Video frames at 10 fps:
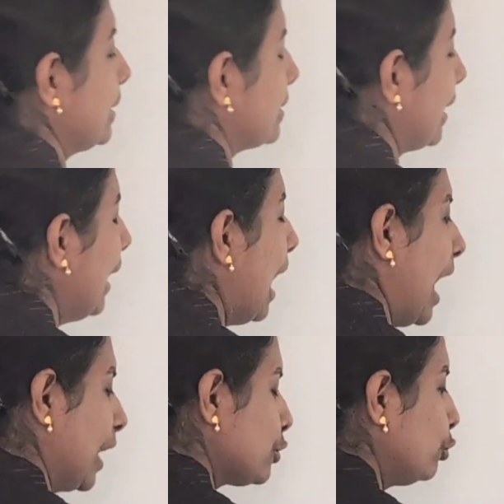is,
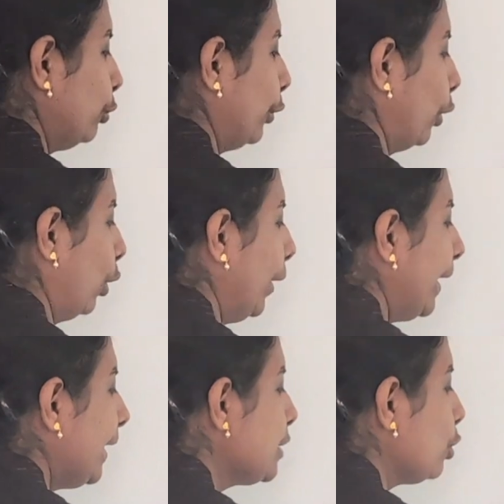as you know,
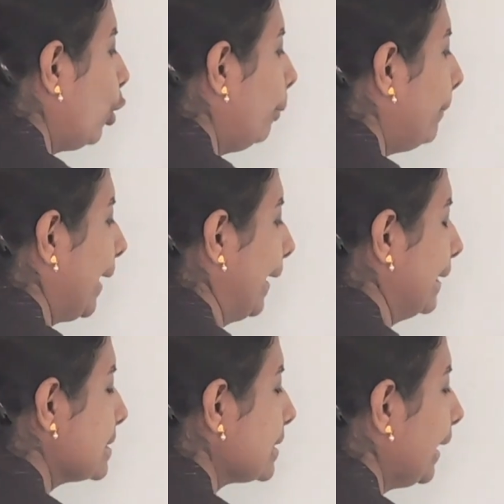it
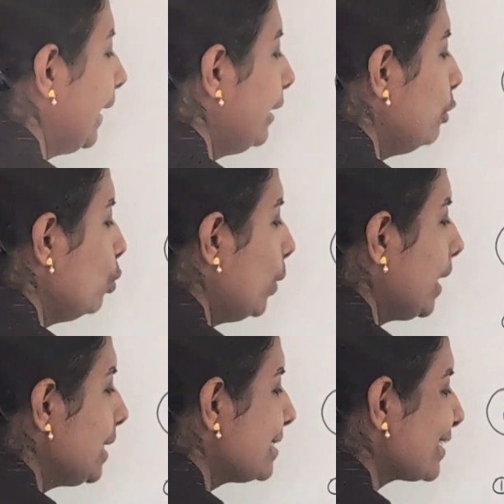obeys
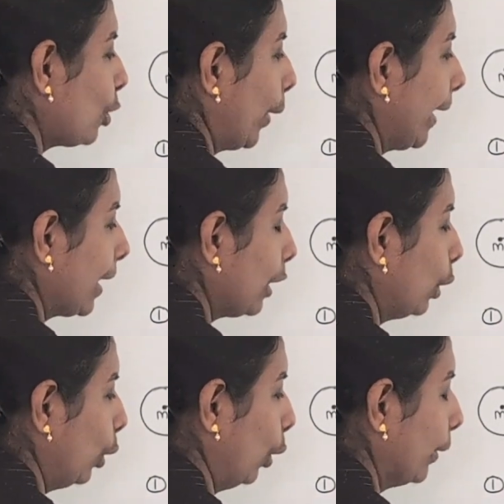inverse square
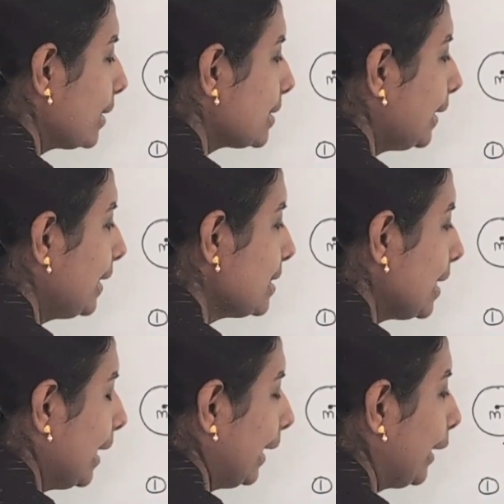law, isn't it?
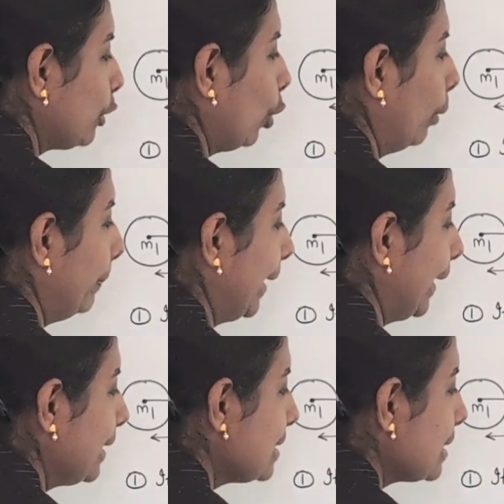It
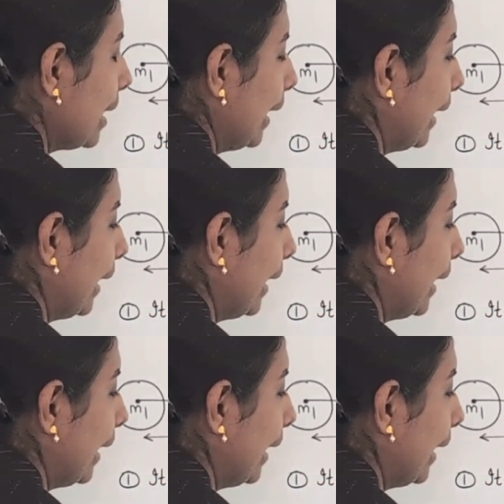obeys